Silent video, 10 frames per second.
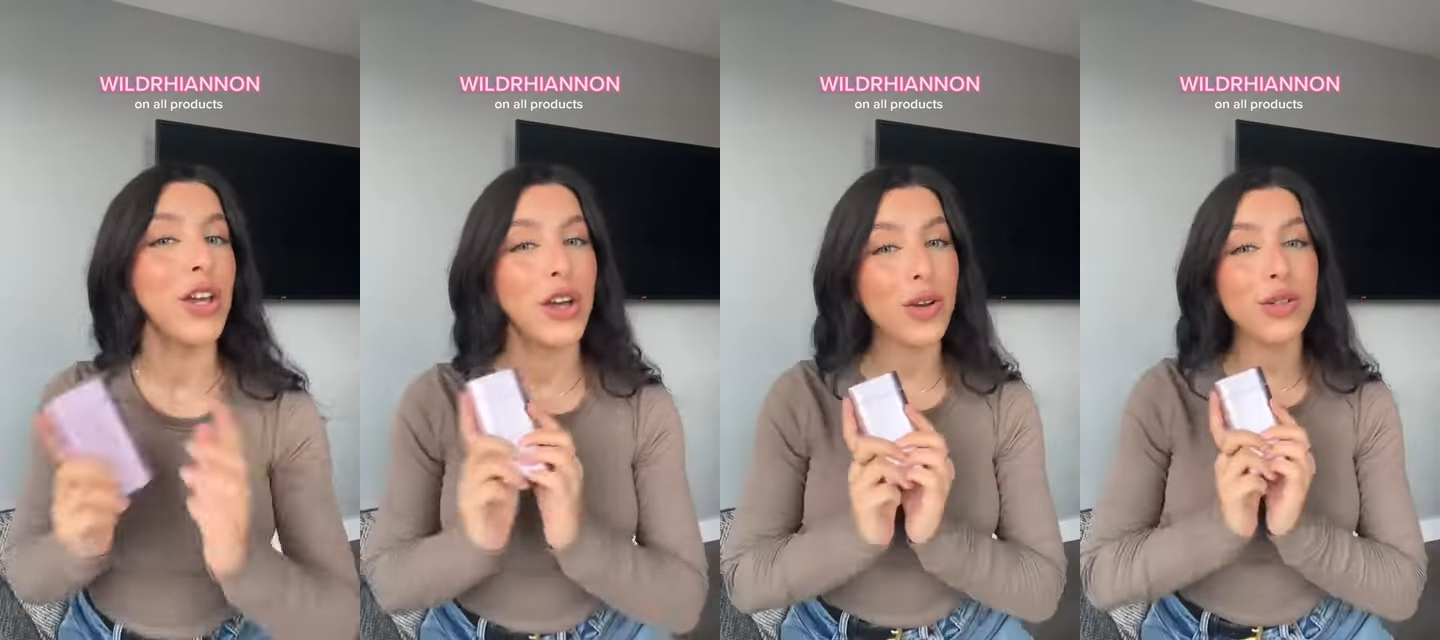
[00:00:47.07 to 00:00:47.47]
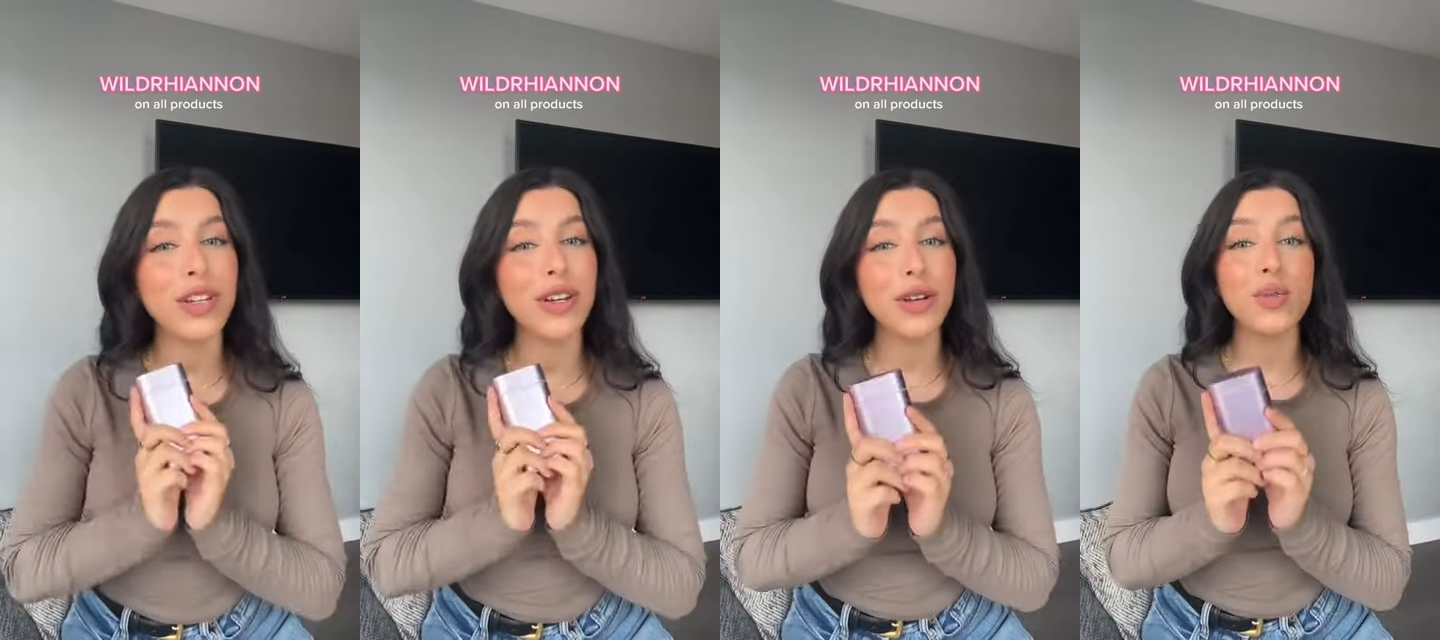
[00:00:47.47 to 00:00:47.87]
You can
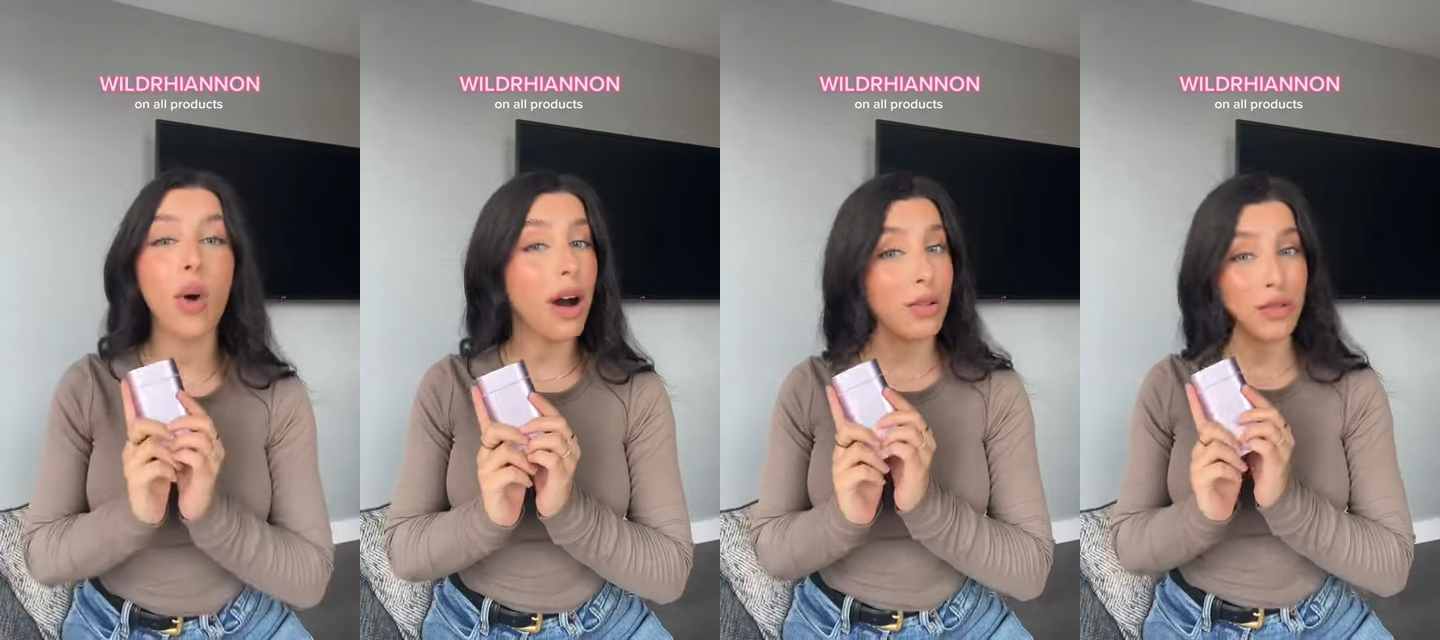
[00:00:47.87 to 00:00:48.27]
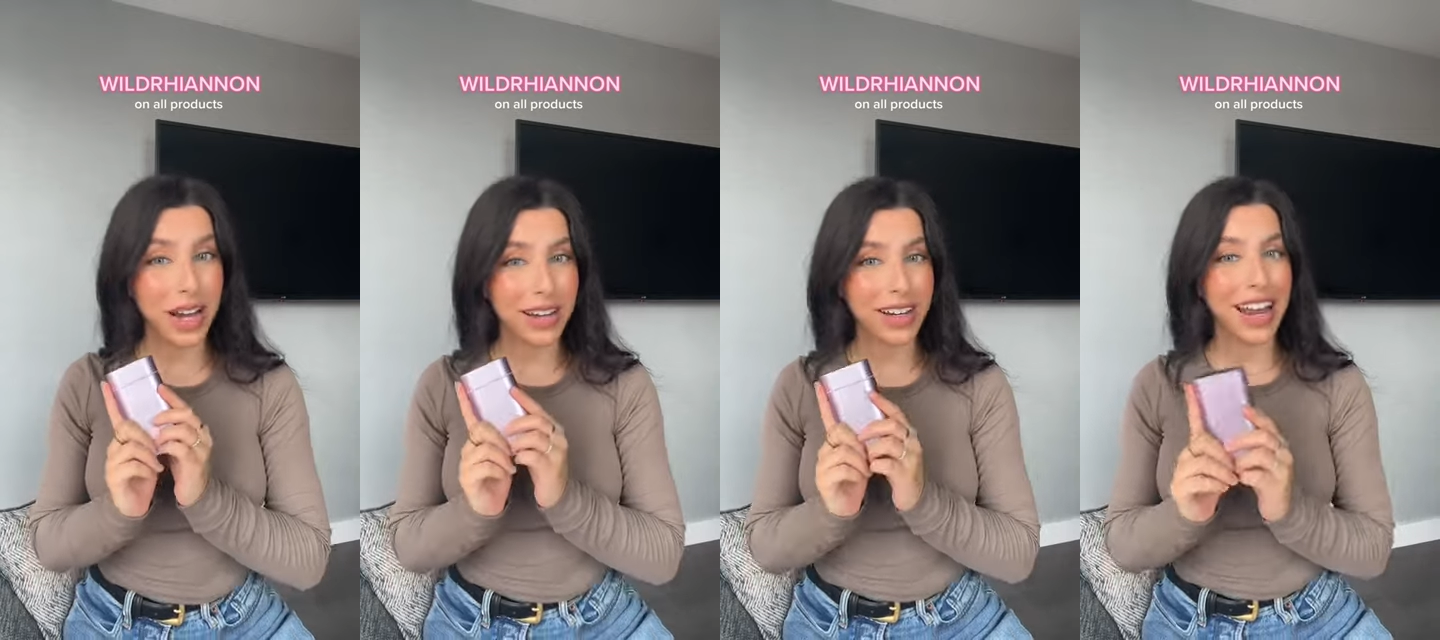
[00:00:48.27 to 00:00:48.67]
also use
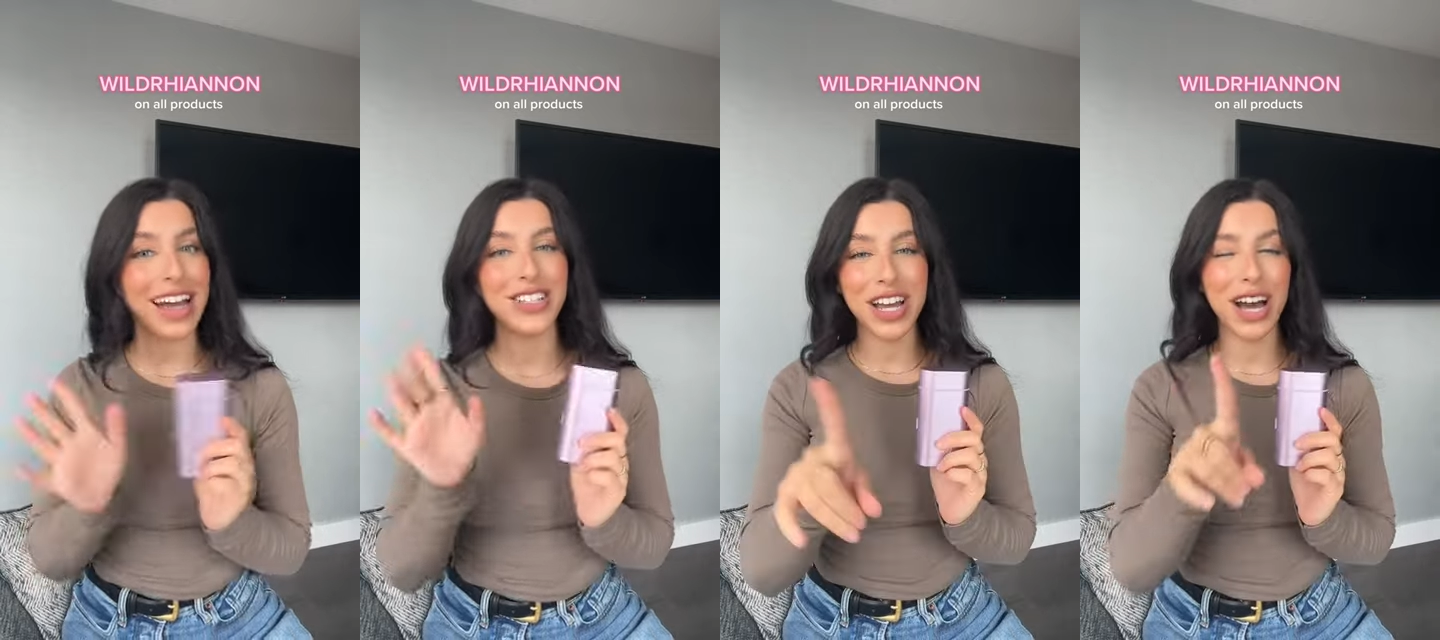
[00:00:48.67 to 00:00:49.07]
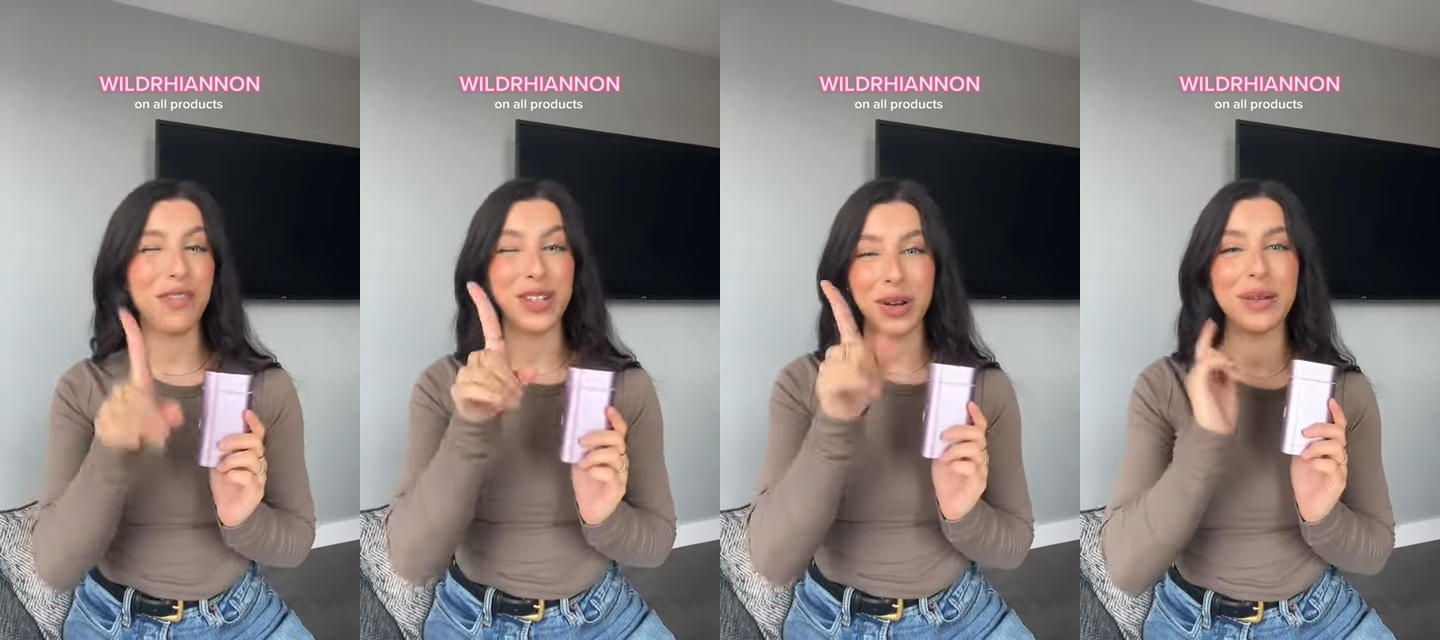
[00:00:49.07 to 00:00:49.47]
WILDRHIANNON at
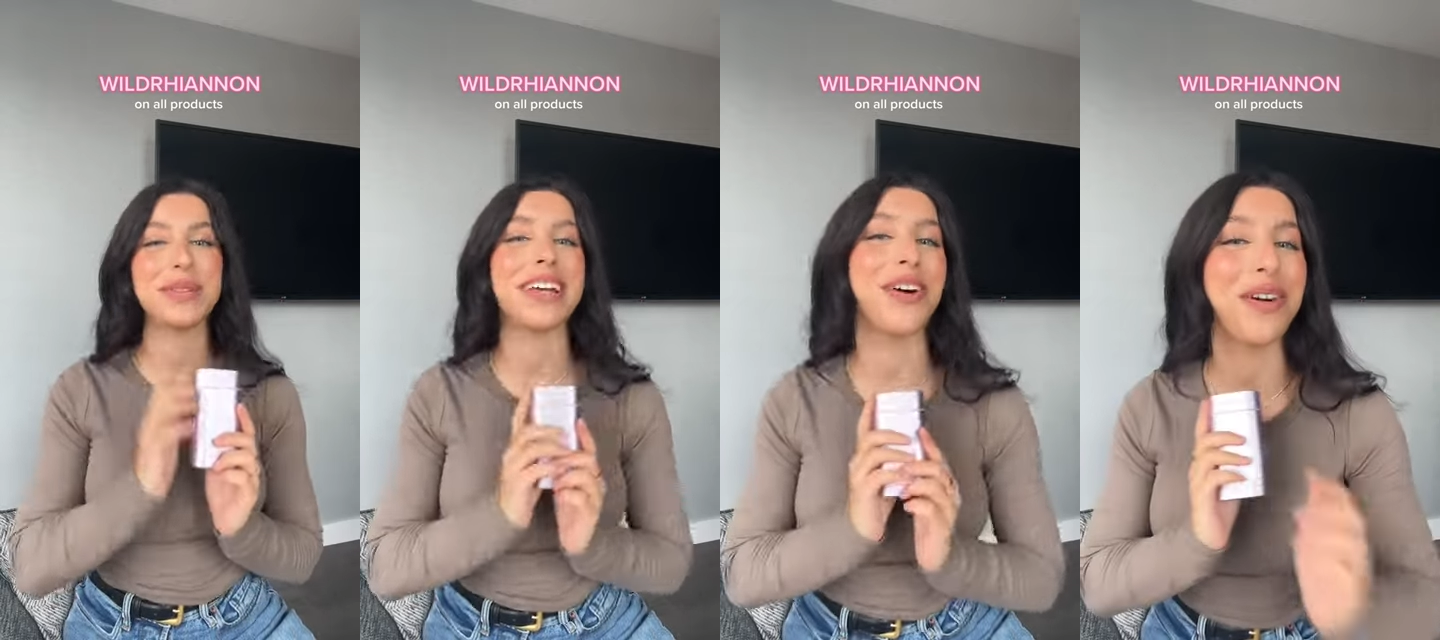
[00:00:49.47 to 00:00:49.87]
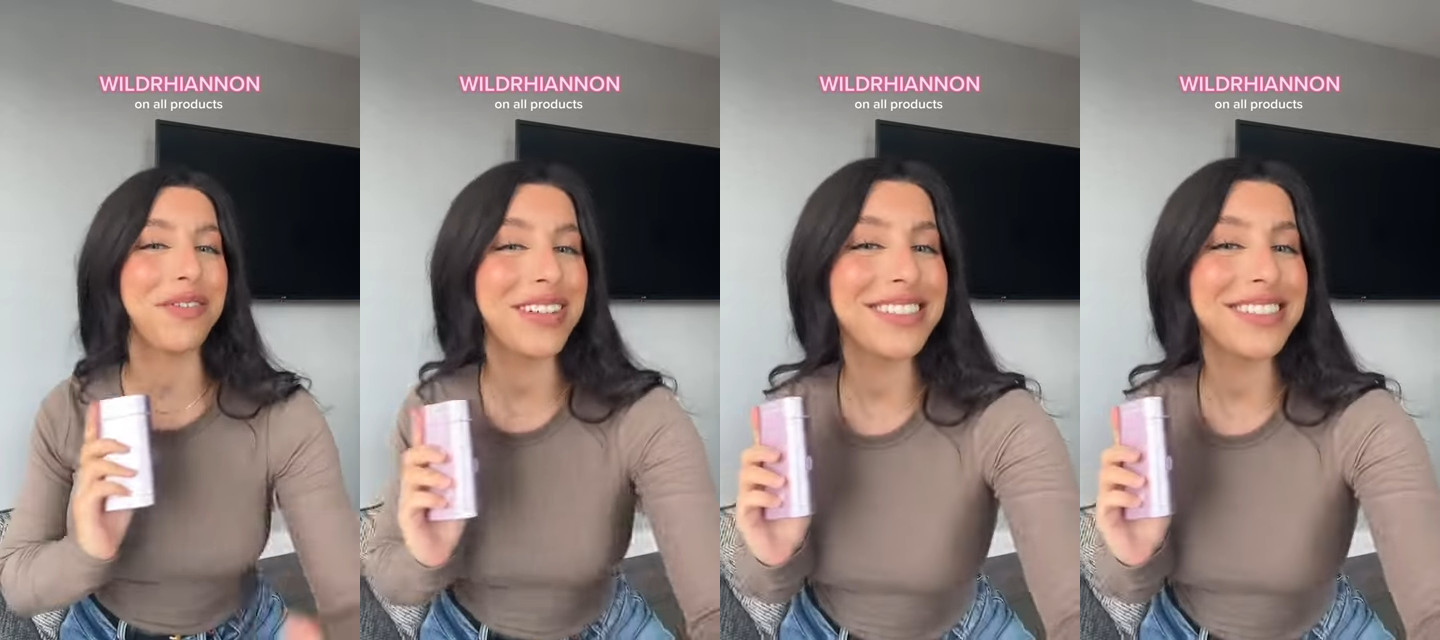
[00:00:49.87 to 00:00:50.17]
checkout for 20% off.